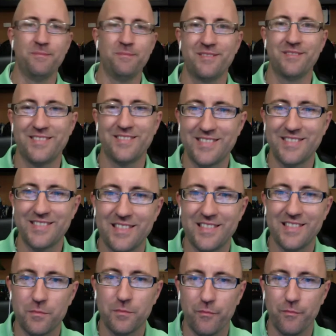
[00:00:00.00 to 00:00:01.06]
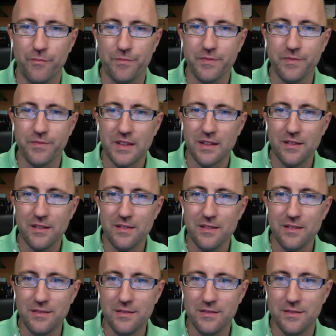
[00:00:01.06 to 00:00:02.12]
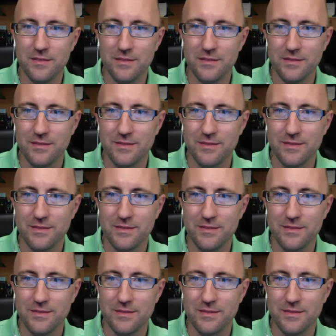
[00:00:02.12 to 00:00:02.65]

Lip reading: I am just excited for